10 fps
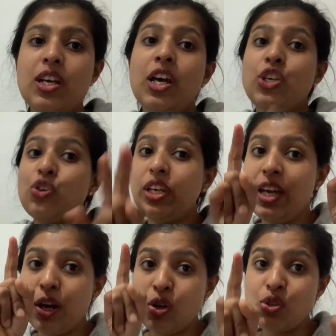So
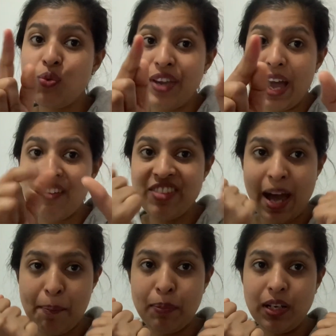here also we have
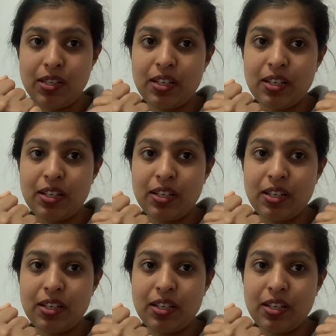numbers,